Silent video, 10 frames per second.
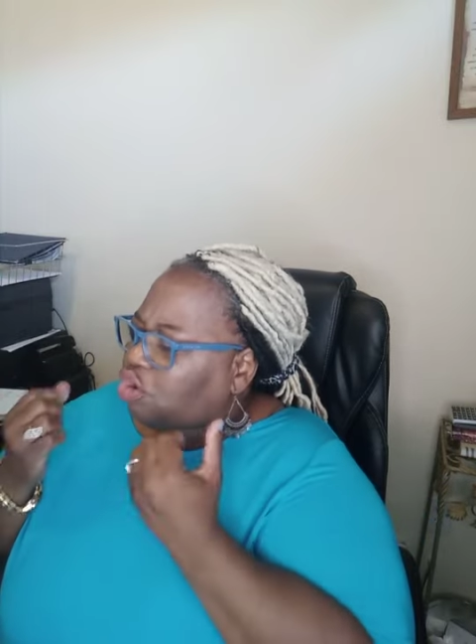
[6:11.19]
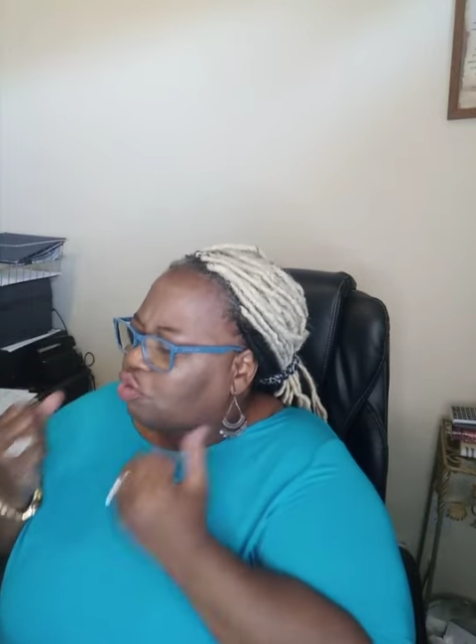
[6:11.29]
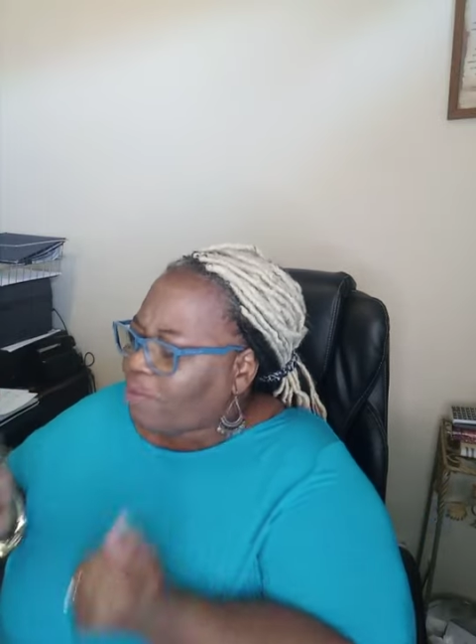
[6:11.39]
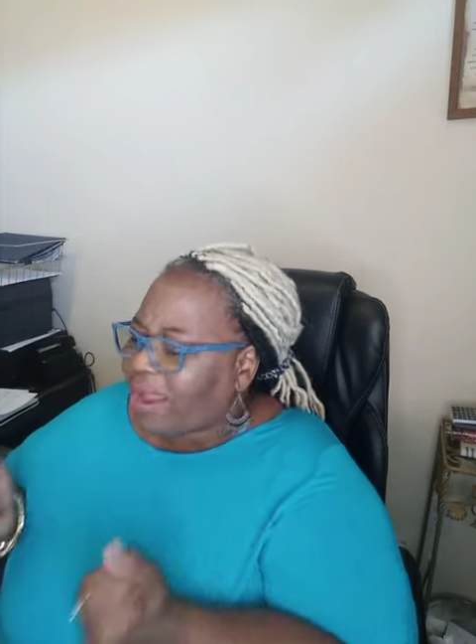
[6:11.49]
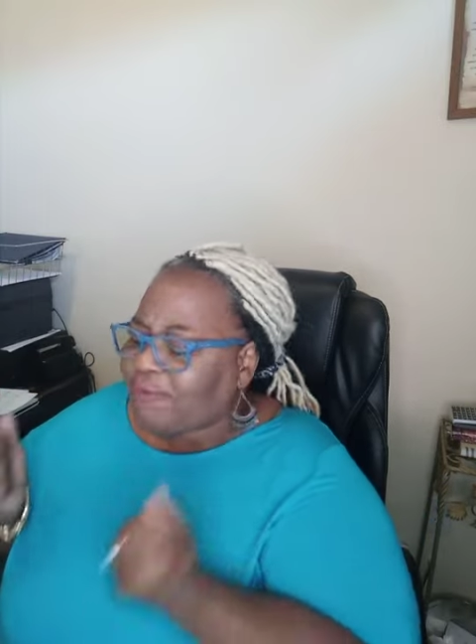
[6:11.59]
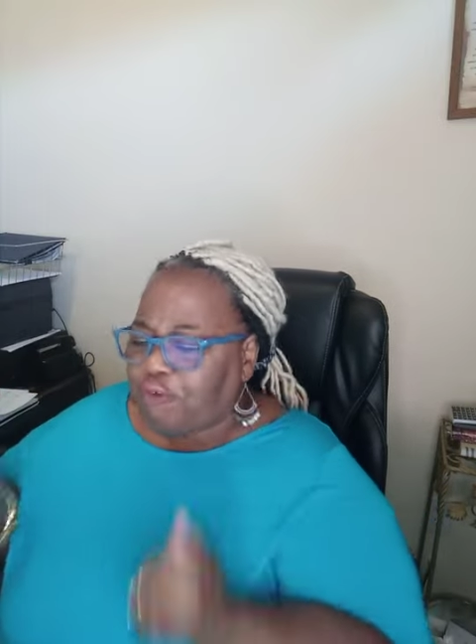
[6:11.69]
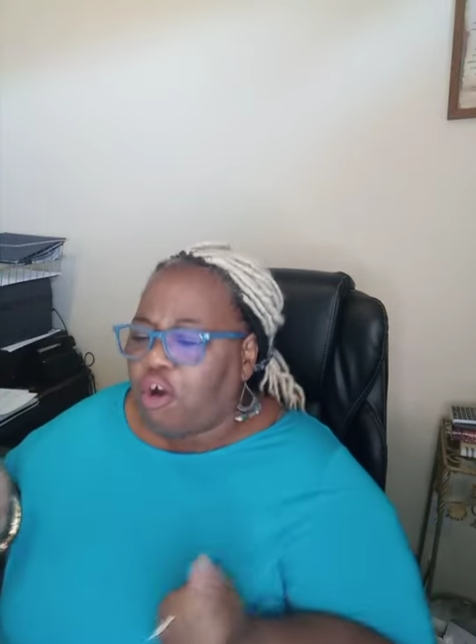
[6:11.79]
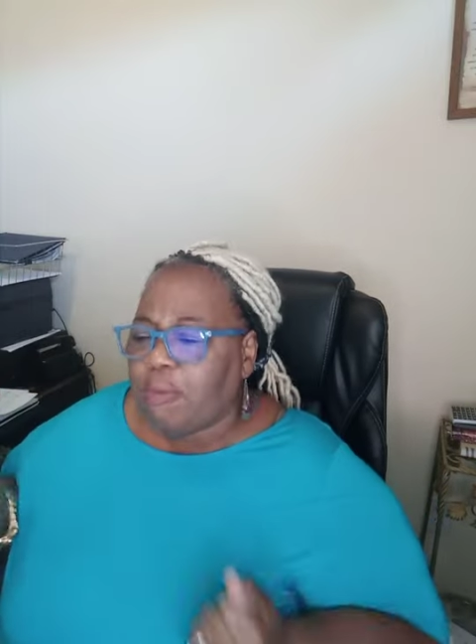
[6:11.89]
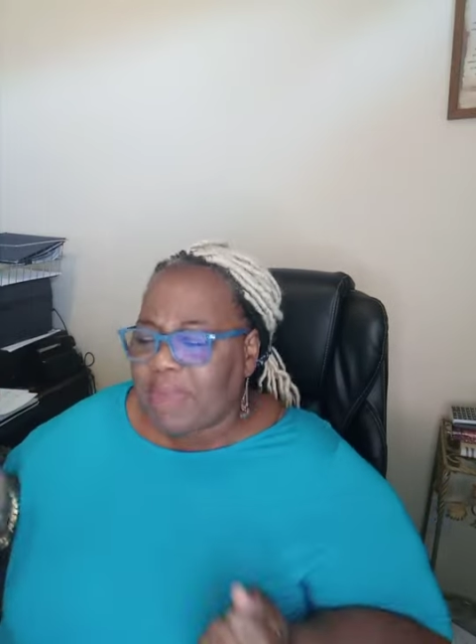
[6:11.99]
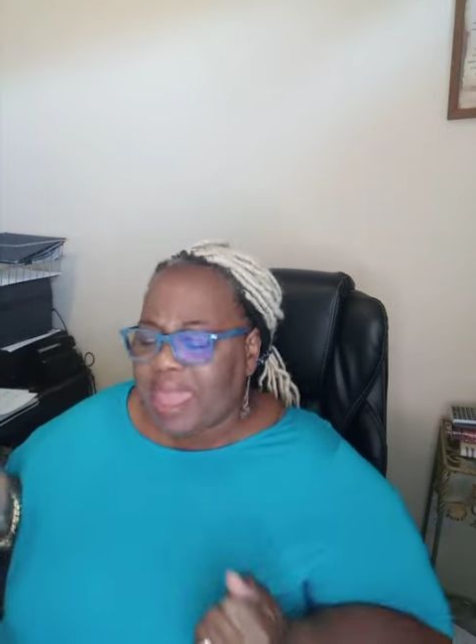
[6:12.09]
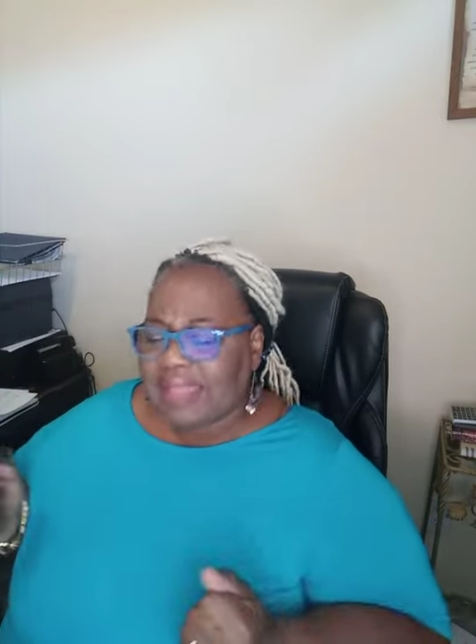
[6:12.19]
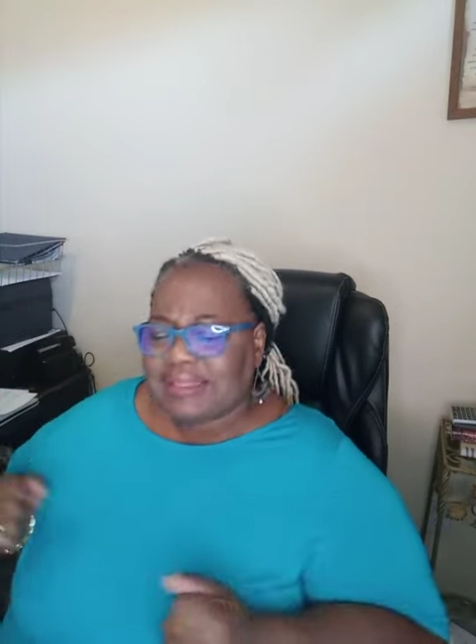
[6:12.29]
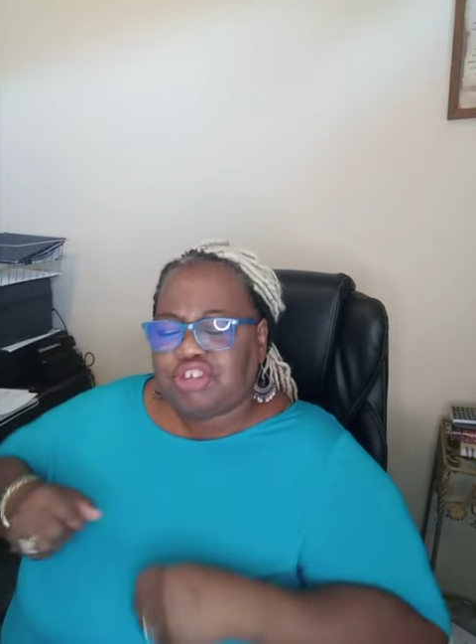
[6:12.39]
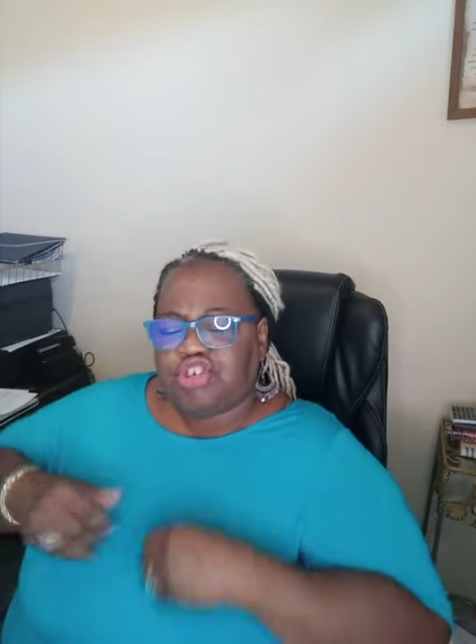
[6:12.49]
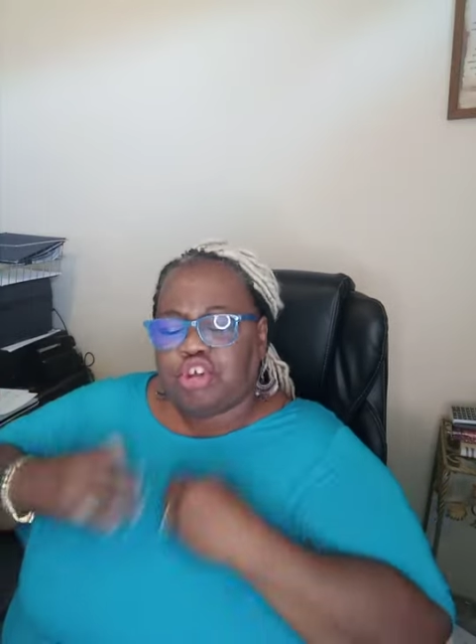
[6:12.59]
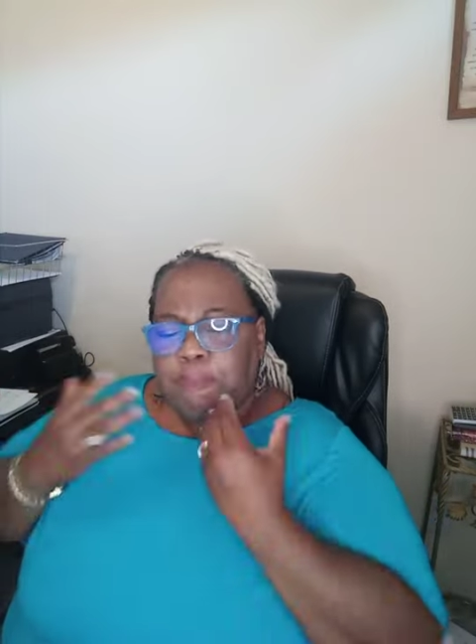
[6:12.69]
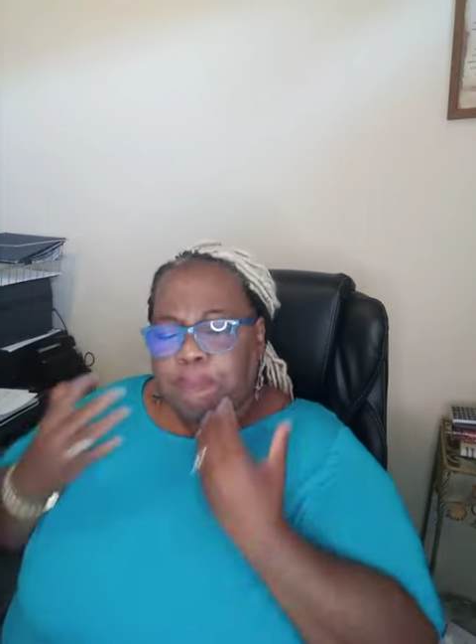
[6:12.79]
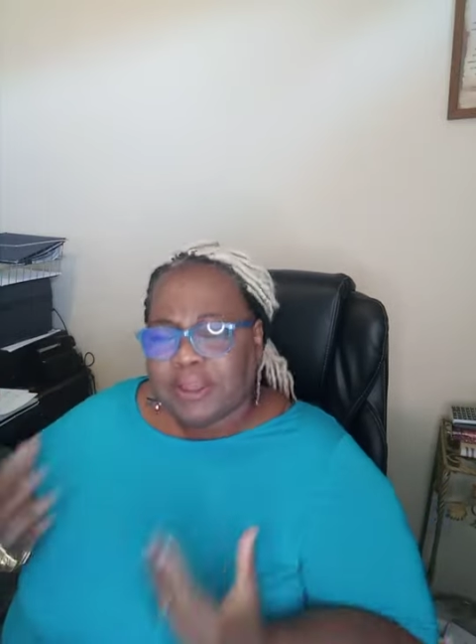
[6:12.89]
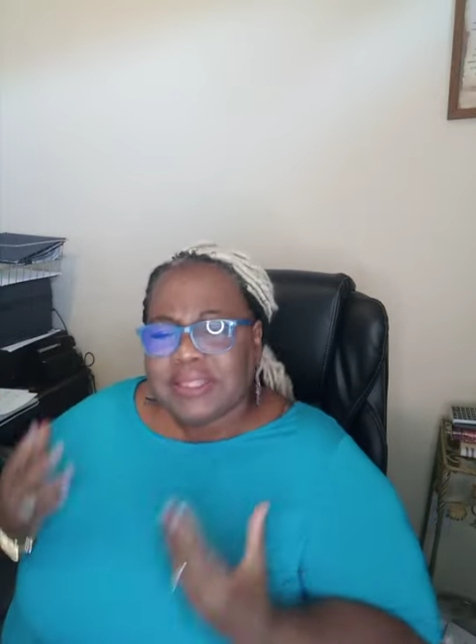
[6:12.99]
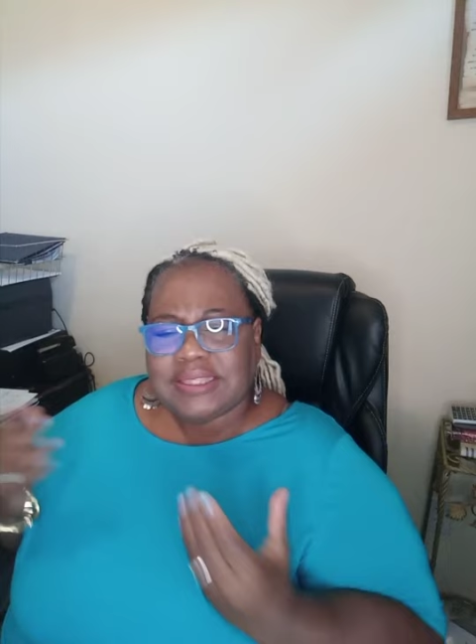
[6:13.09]
correct format that you
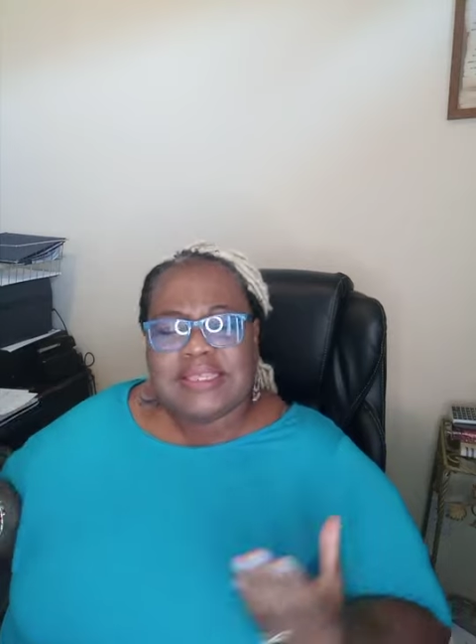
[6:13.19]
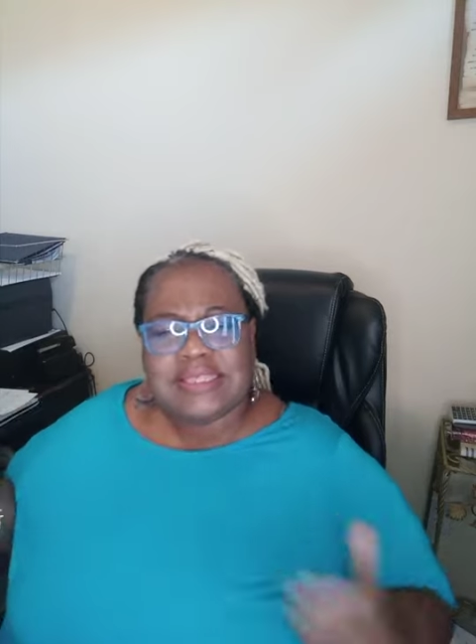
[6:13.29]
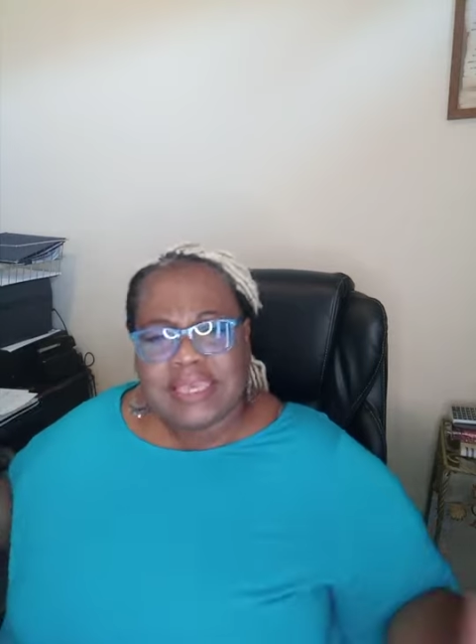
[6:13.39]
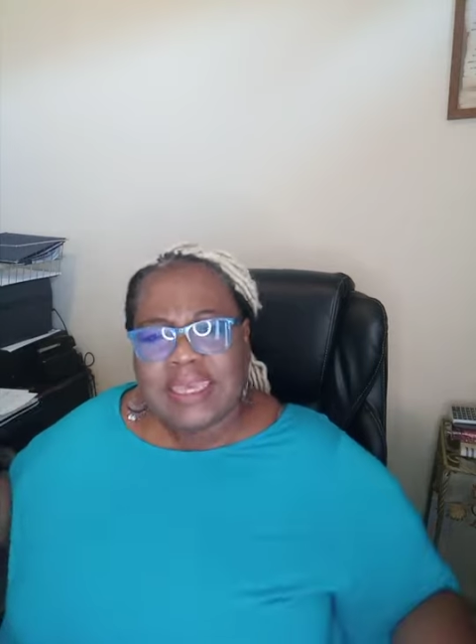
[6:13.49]
could put this